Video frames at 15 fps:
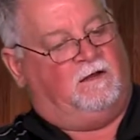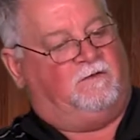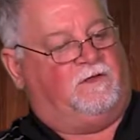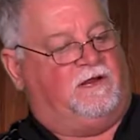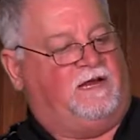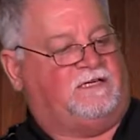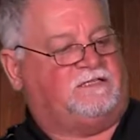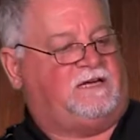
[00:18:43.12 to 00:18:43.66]
The
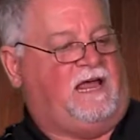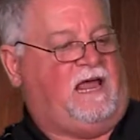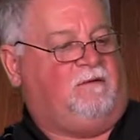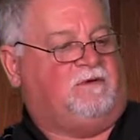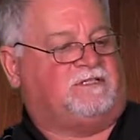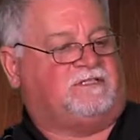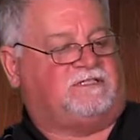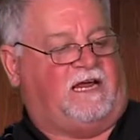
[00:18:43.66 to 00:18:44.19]
next tab
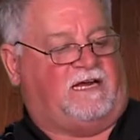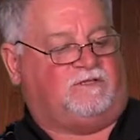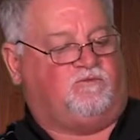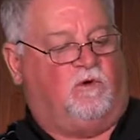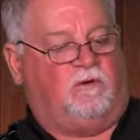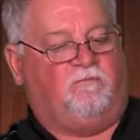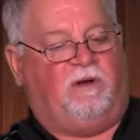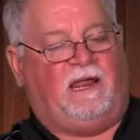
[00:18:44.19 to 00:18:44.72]
is Stage
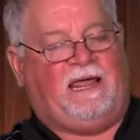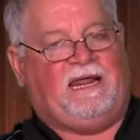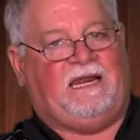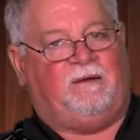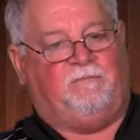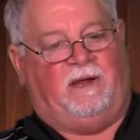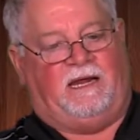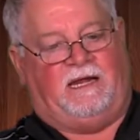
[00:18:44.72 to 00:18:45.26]
1
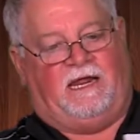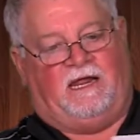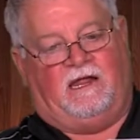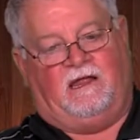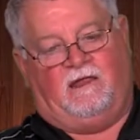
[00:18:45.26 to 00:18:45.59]
Planning Meeting.